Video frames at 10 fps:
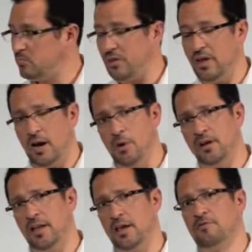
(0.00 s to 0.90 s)
And I'm going
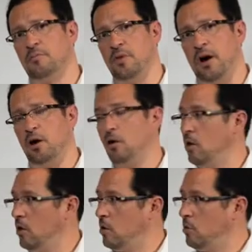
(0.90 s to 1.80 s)
to take it from there
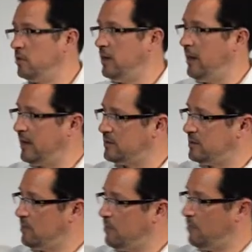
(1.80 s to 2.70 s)
with the
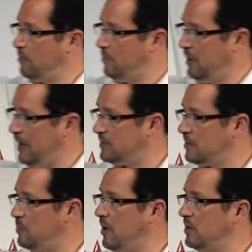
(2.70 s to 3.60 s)
next piece of
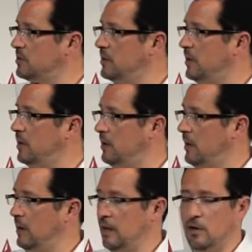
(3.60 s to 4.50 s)
the puzzle here,
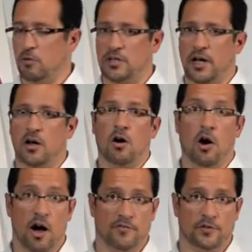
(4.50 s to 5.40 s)
which I call
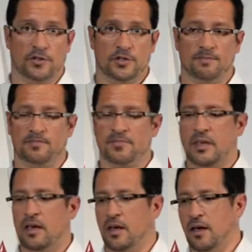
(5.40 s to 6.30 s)
offers.
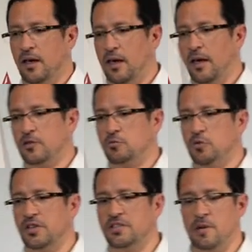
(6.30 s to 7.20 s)
And it's
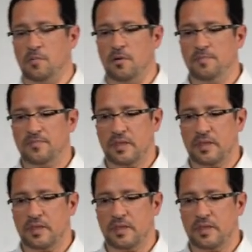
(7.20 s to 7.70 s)
really simple.